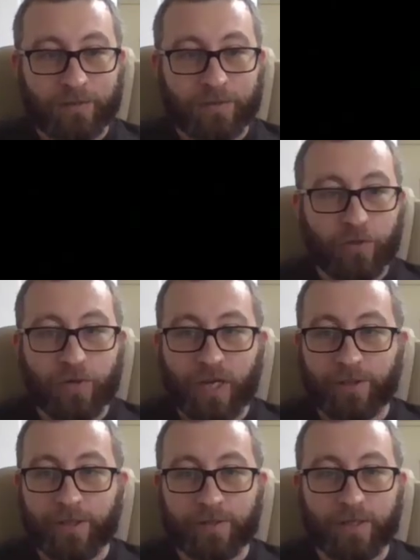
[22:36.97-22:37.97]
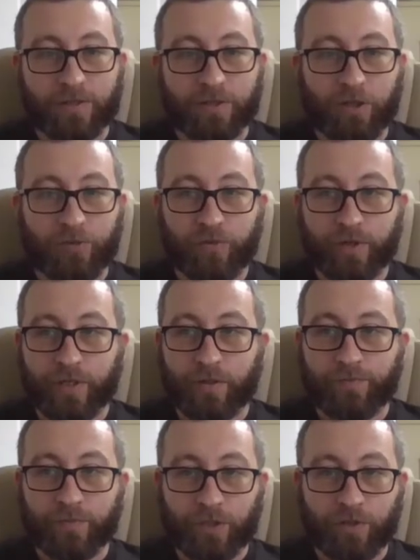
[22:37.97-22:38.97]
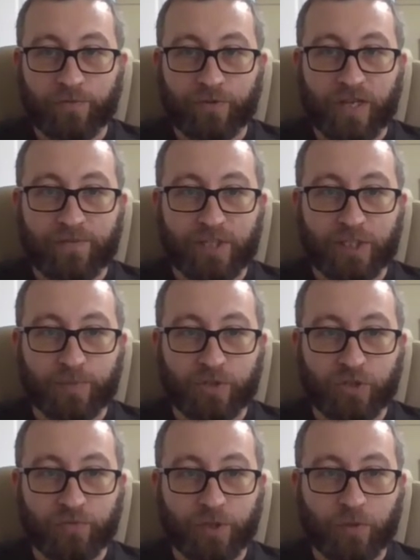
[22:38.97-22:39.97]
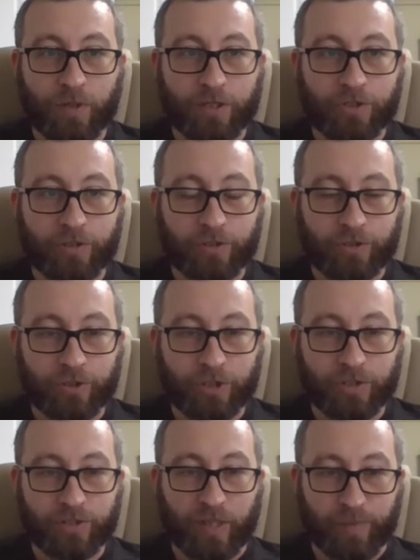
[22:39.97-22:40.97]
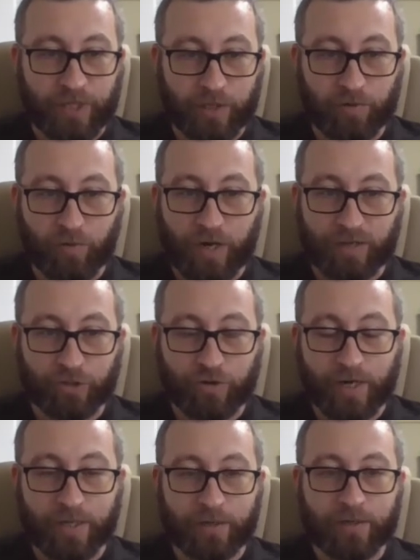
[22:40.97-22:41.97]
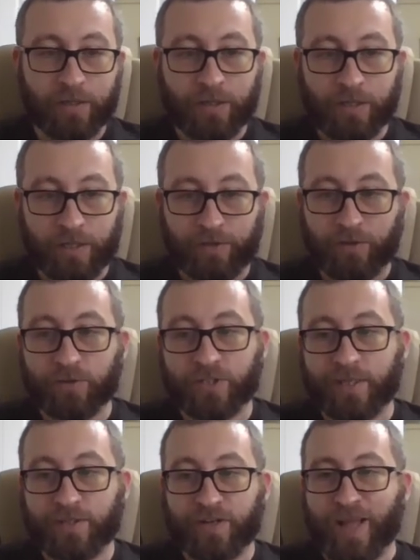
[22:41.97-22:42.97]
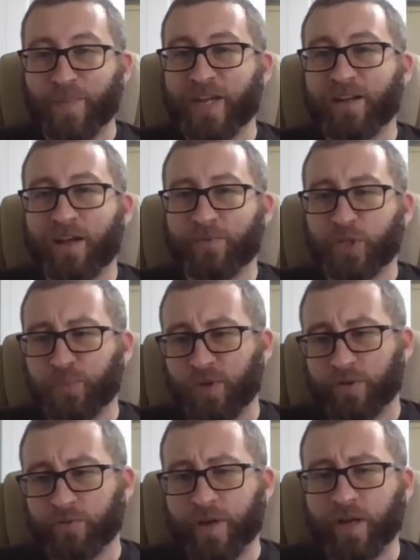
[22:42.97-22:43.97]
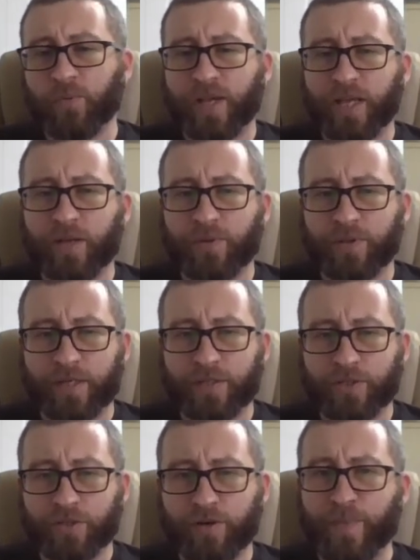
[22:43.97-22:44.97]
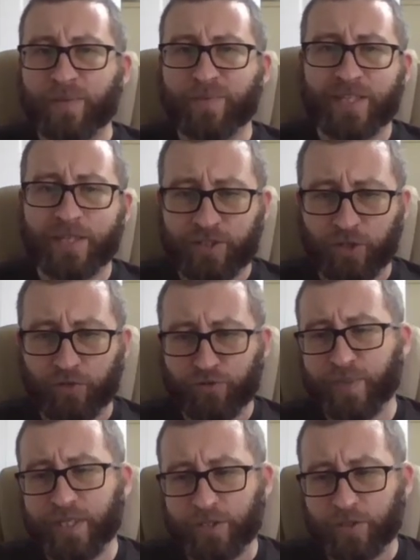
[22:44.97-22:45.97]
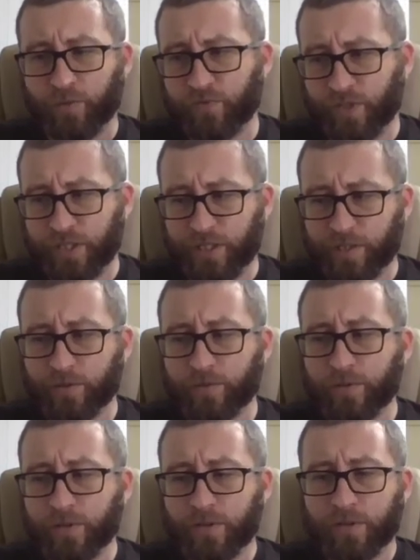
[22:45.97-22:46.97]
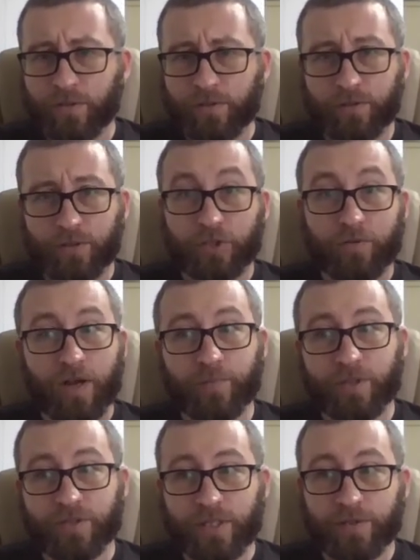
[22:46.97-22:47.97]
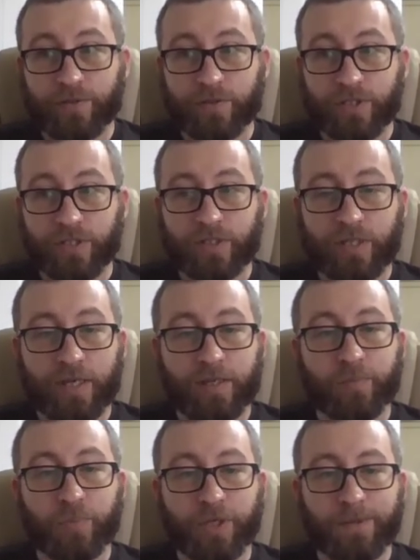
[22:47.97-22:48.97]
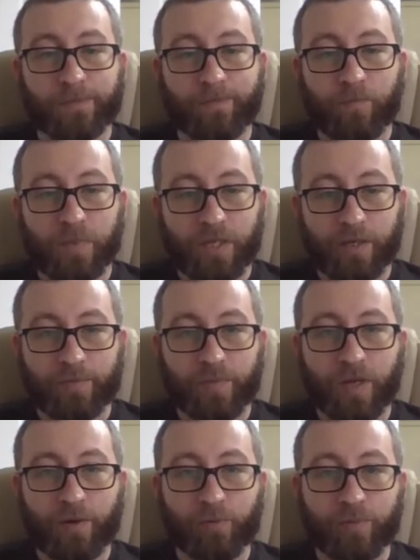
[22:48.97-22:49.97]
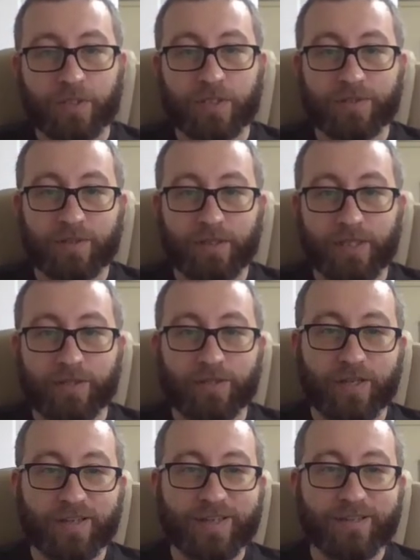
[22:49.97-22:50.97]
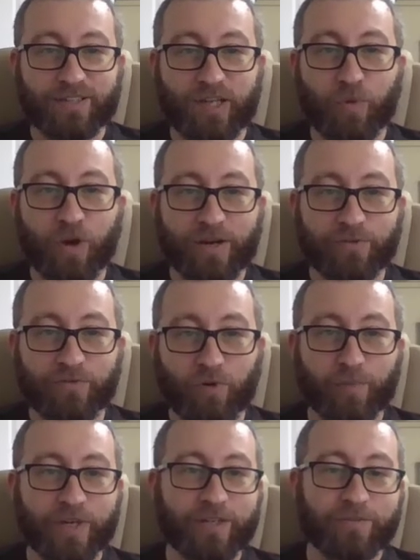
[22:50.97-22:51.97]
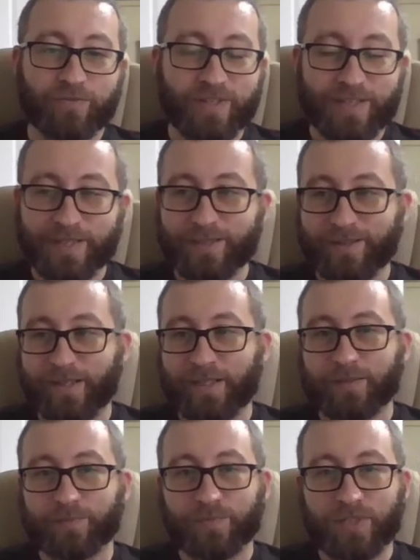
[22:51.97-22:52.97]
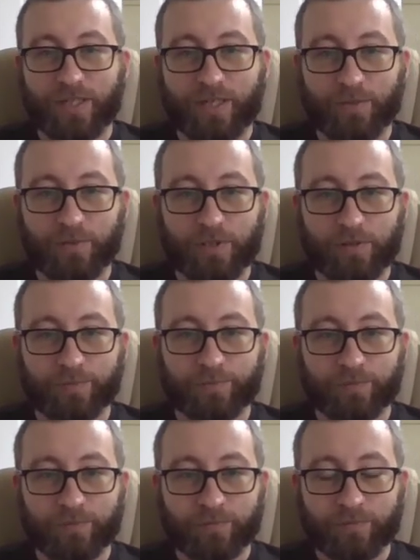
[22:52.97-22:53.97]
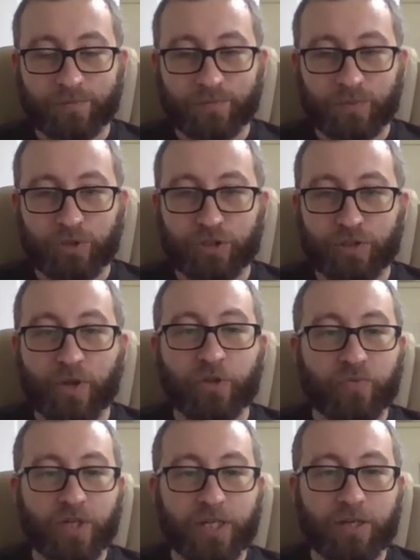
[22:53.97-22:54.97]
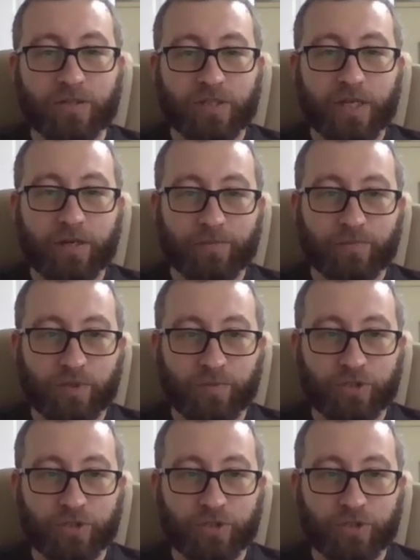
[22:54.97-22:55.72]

So I think that's all for now. If you have any specific questions, just let me know and I'll try to get those answered. I may not respond right away with an answer. It may be easier for me to do a video to describe those answers instead, but I hope this is at least somewhat informative, and I will do some other videos later.